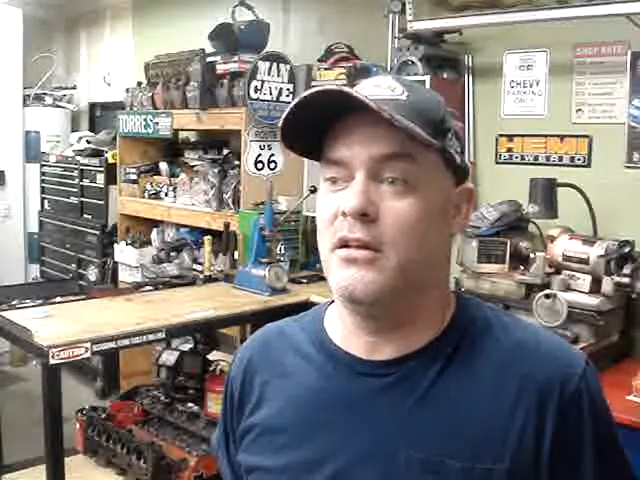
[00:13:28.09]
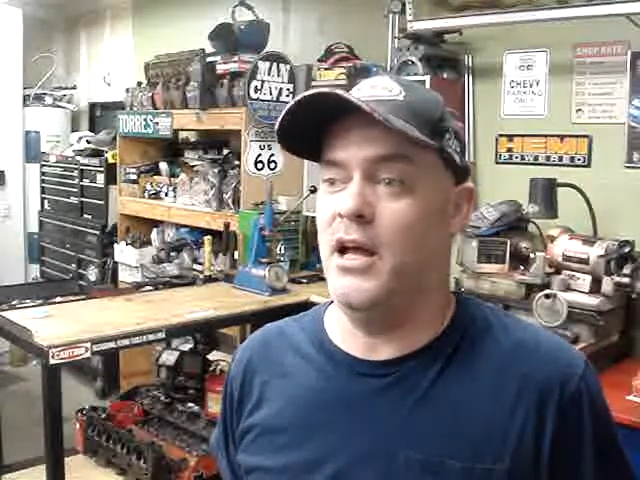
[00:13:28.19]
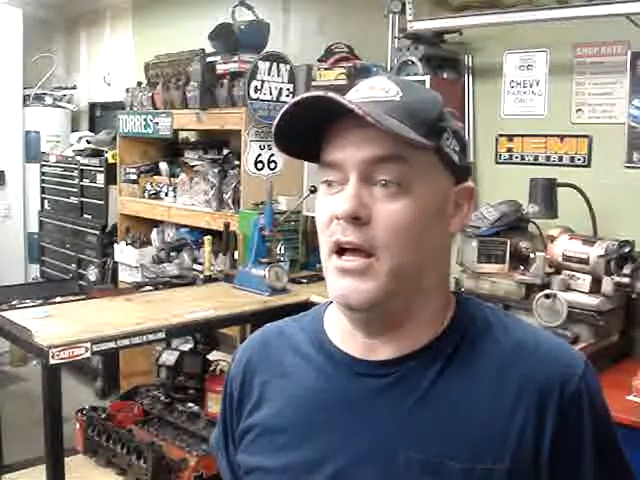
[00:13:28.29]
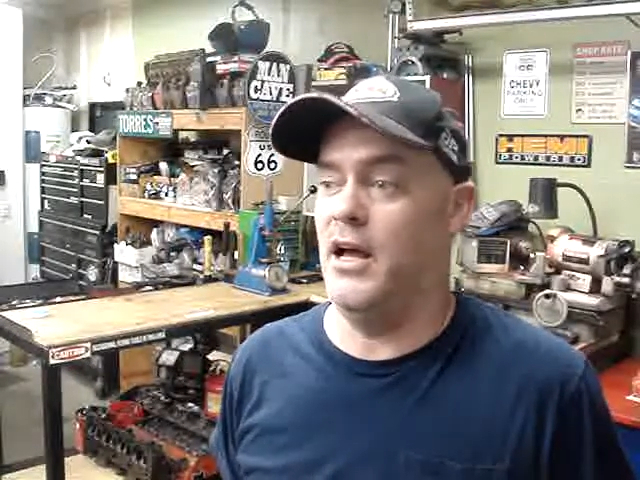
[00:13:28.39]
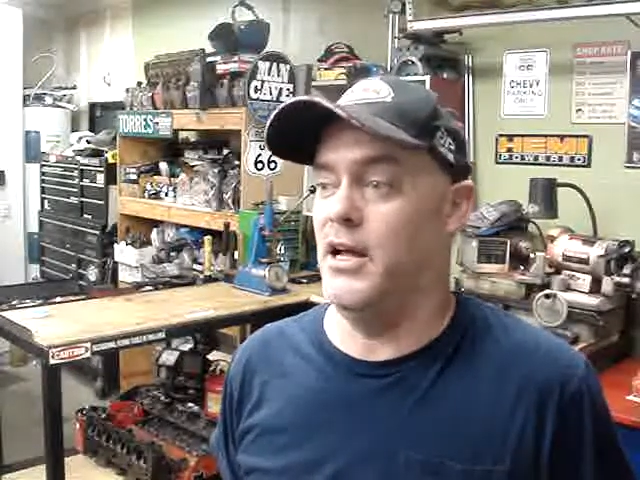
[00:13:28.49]

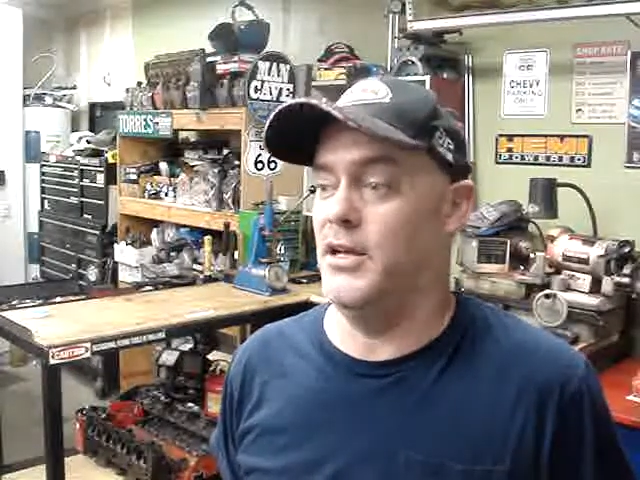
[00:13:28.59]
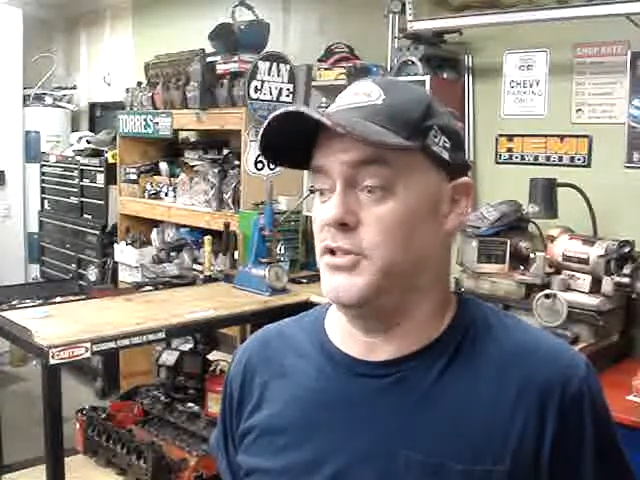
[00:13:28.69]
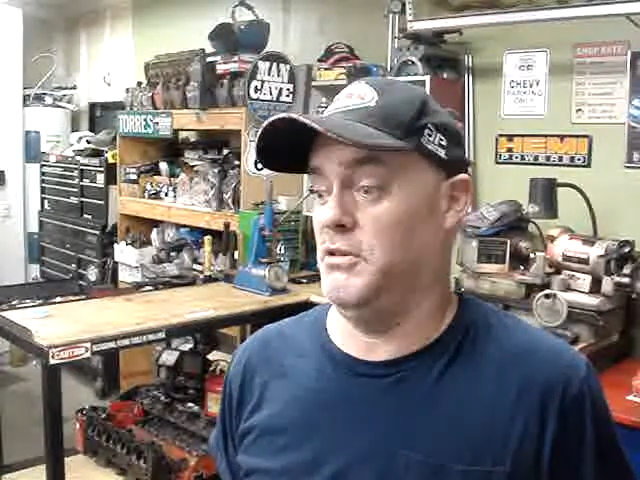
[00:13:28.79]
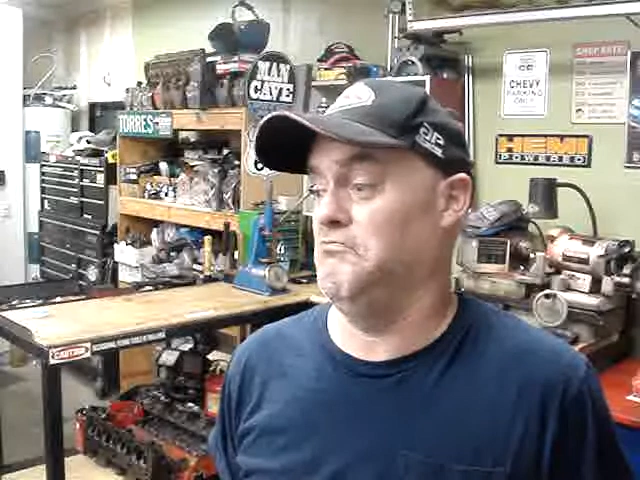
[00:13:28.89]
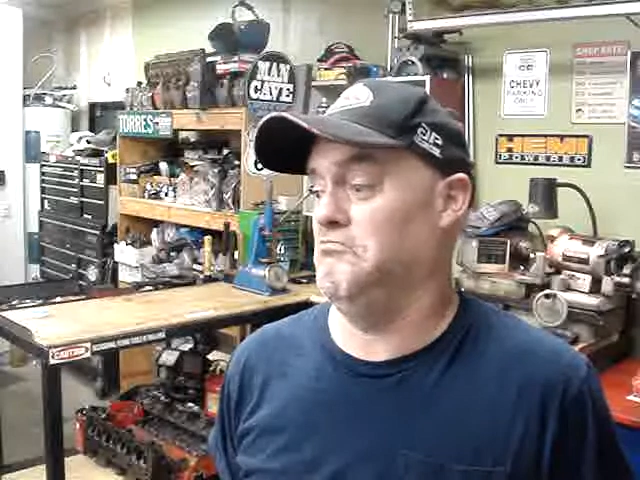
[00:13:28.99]

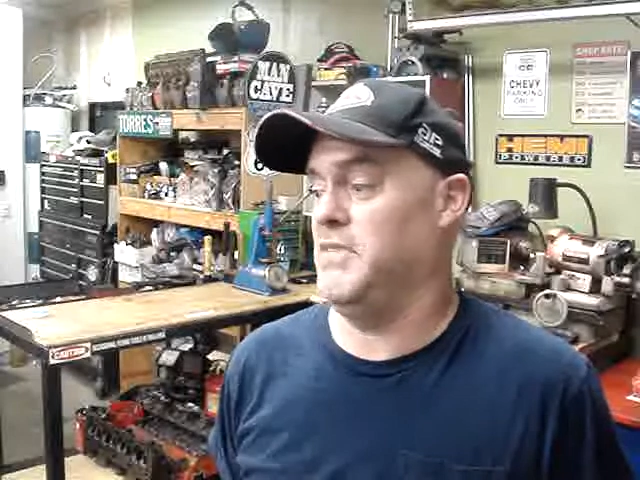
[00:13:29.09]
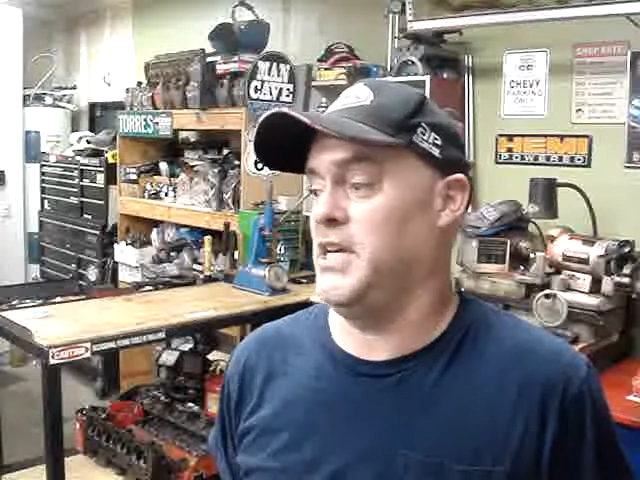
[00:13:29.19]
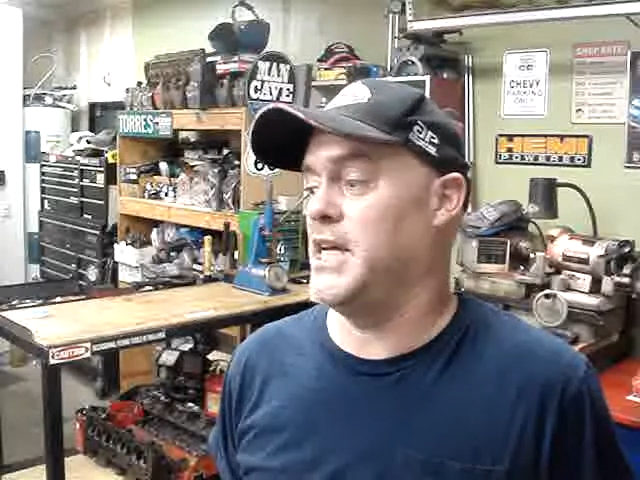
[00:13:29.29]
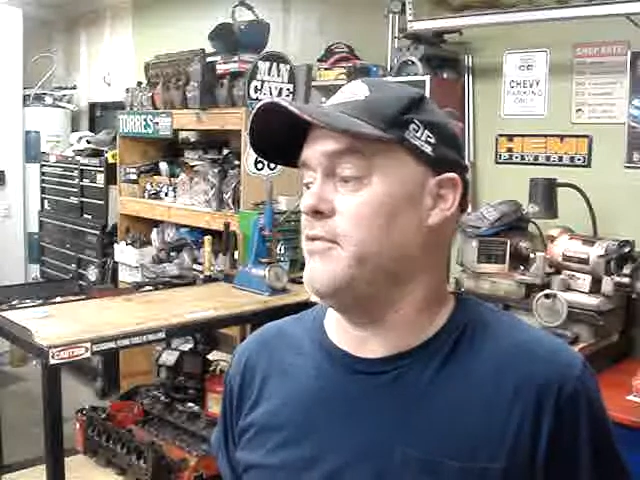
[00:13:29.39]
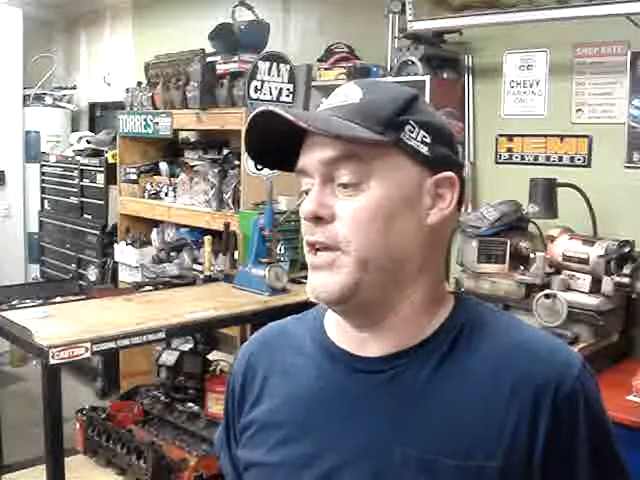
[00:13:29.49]
to
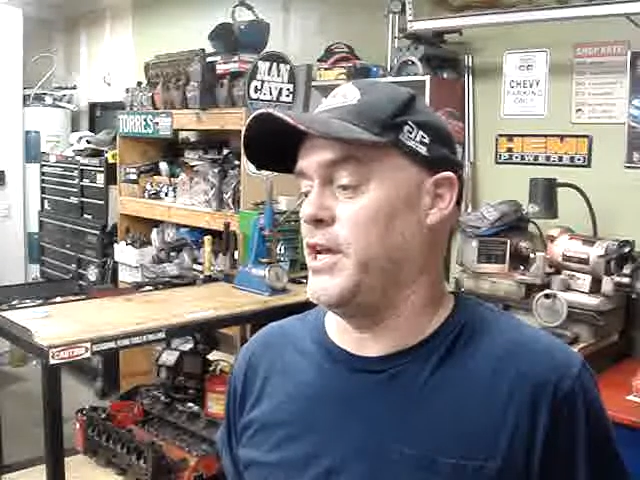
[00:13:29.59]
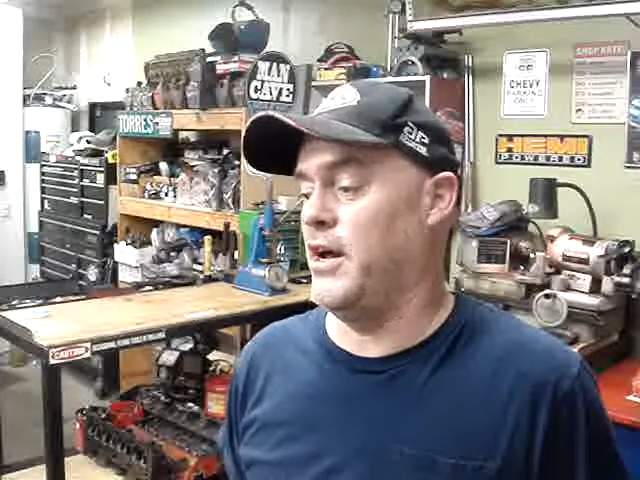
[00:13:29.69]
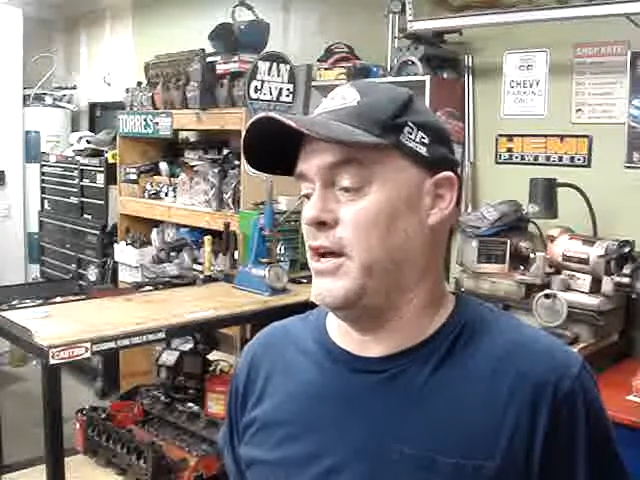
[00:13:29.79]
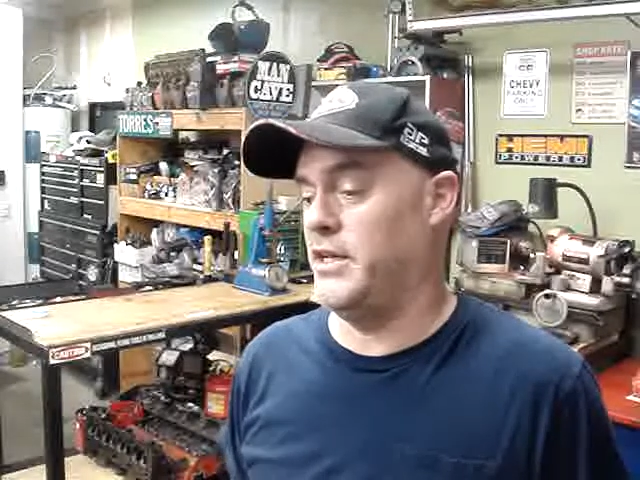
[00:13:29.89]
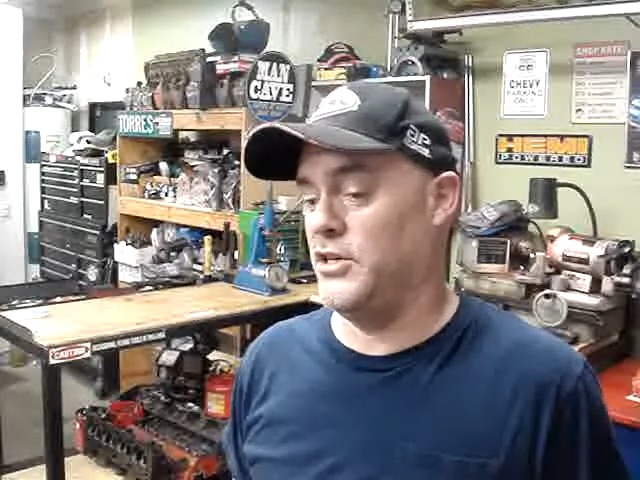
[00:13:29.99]
any video
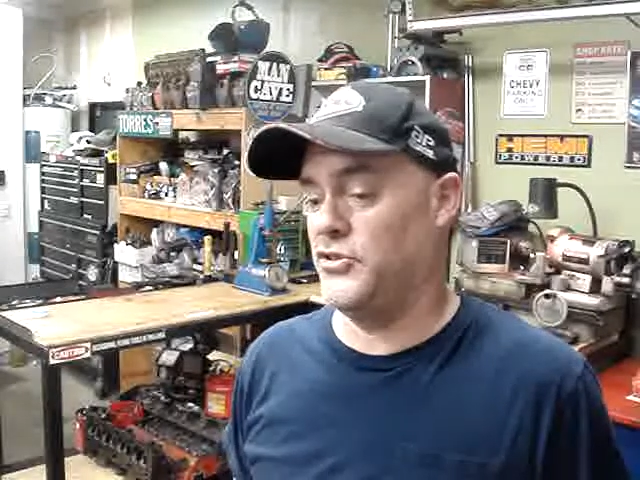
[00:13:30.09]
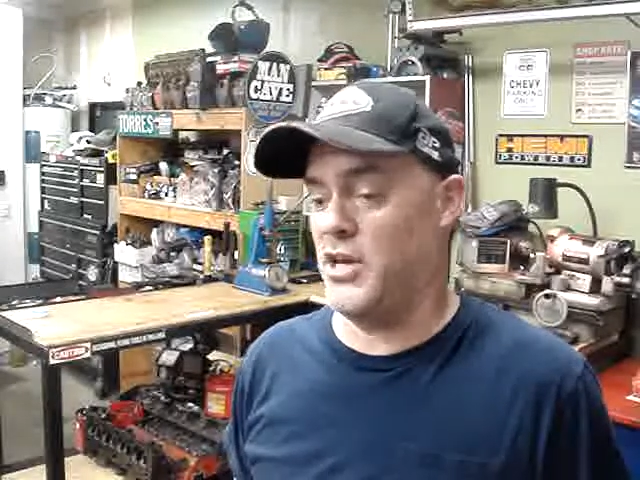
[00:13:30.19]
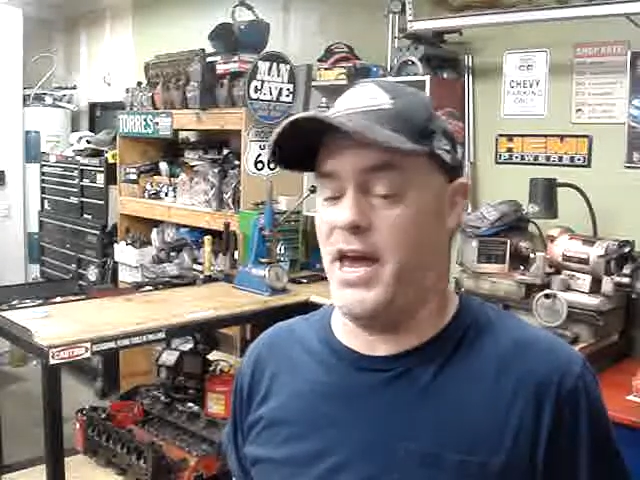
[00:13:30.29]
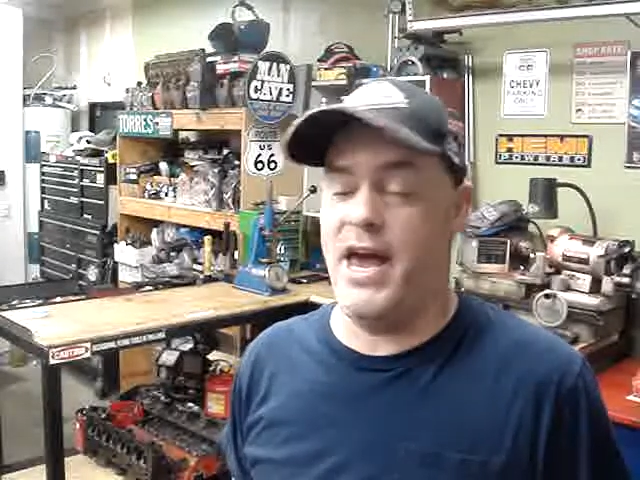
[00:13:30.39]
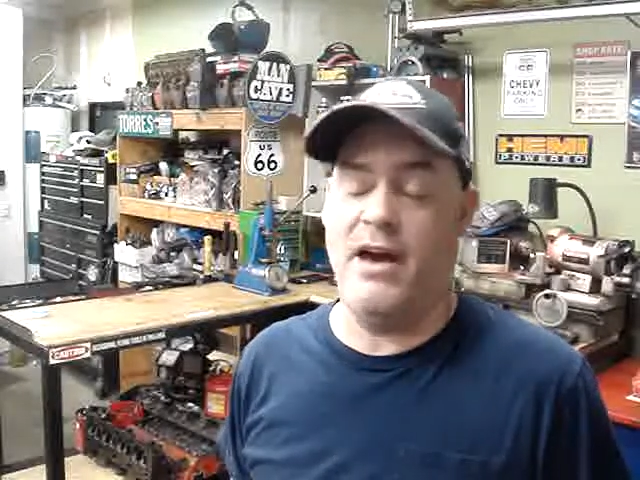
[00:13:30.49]
ideas you
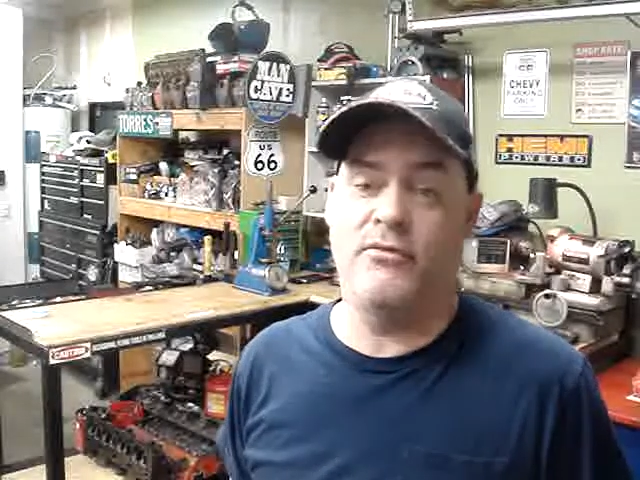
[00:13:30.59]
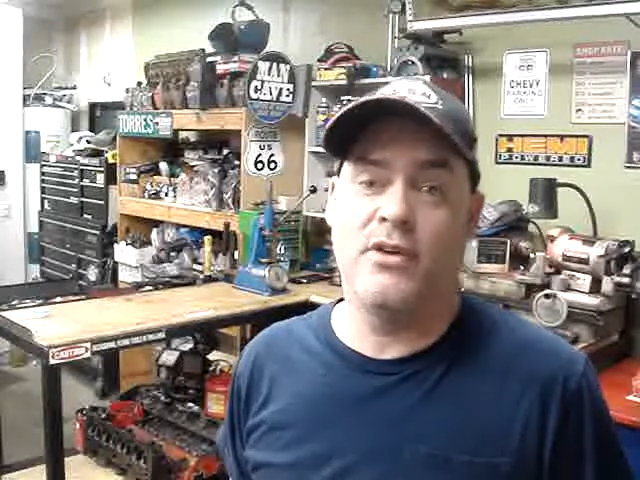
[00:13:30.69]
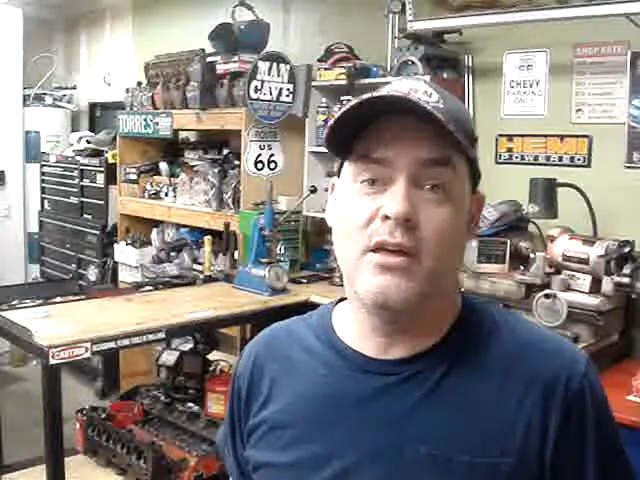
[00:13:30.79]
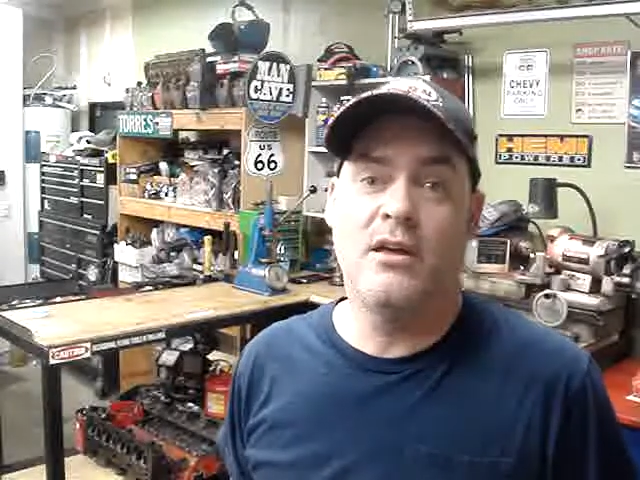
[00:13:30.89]
have.